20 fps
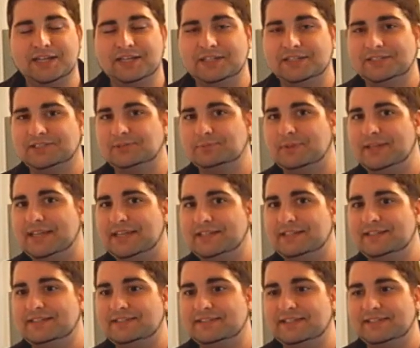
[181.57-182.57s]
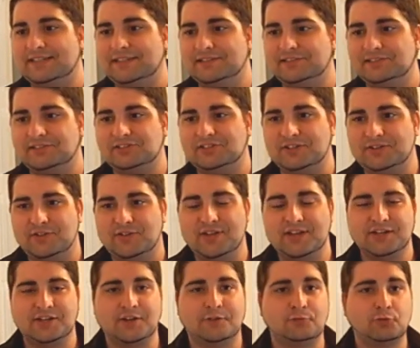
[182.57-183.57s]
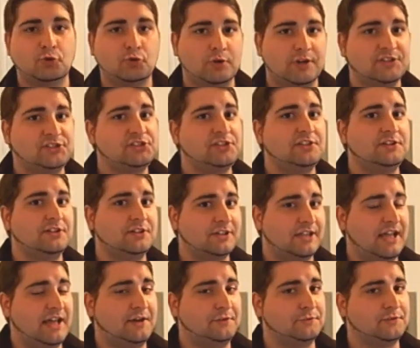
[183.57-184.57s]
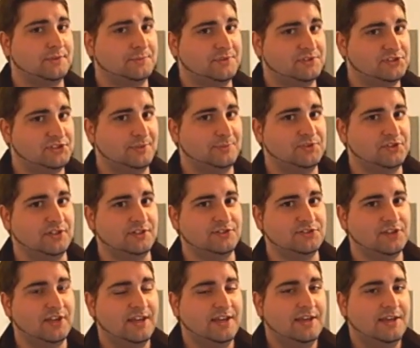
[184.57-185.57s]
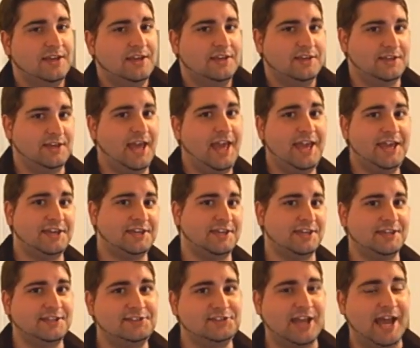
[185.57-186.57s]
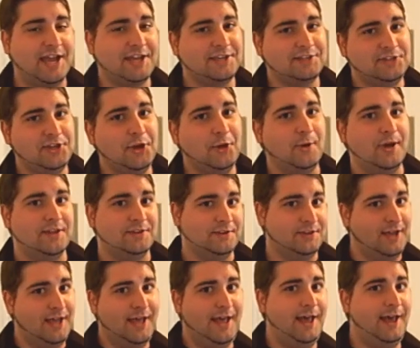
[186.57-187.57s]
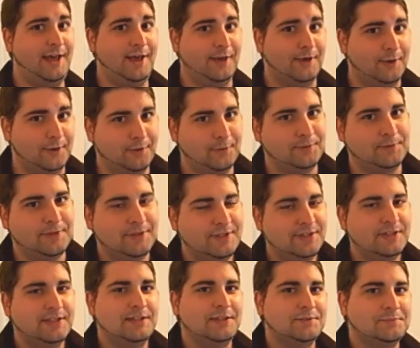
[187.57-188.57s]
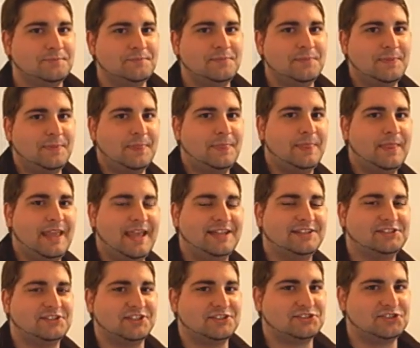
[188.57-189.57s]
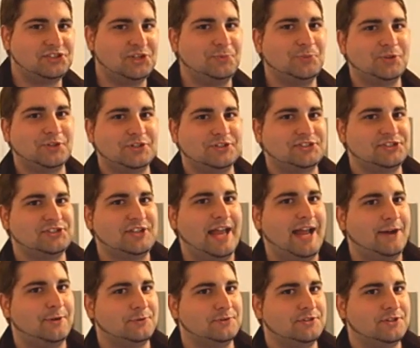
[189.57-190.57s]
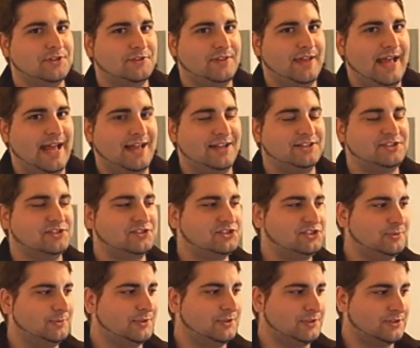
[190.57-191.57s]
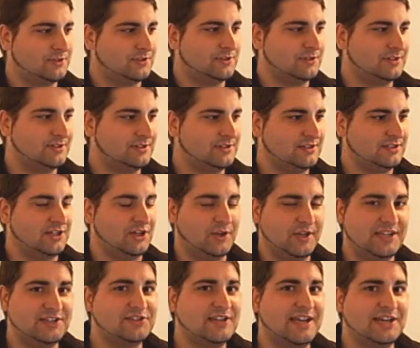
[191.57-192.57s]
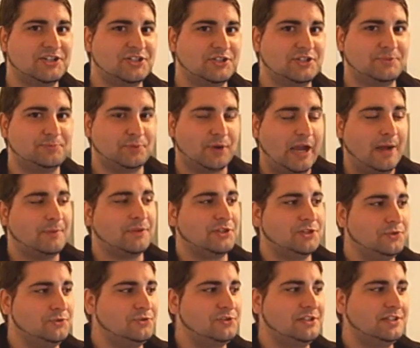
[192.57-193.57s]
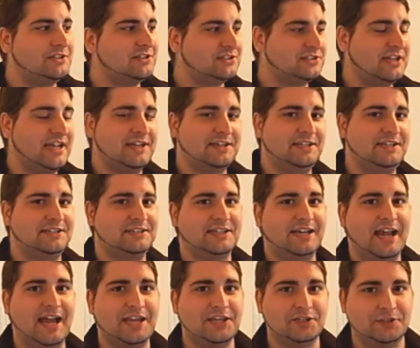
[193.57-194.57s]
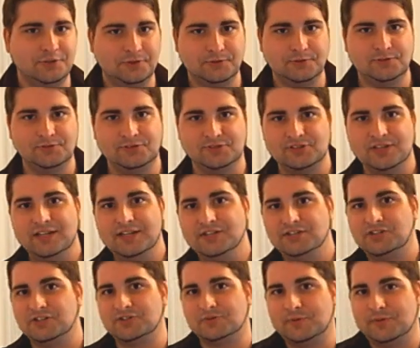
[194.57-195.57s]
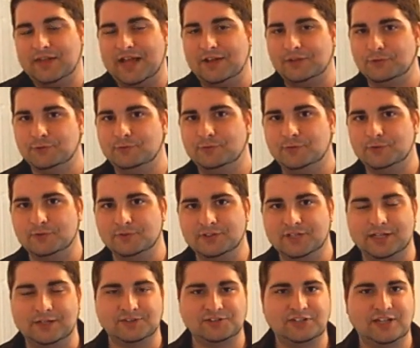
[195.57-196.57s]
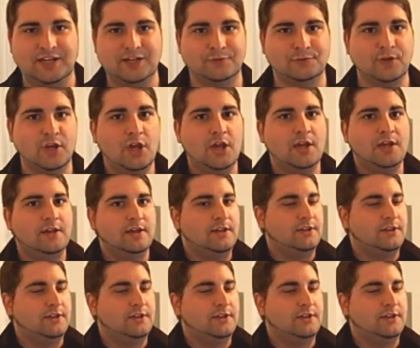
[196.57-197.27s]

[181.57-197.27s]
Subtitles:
way I can explain it is to think of Krusty the Clown from The Simpsons. Hey kids, how you doing? Whoa! It's a similar sound to that. It's a similar, he's actually probably using the technique that I use, just without the full, instead of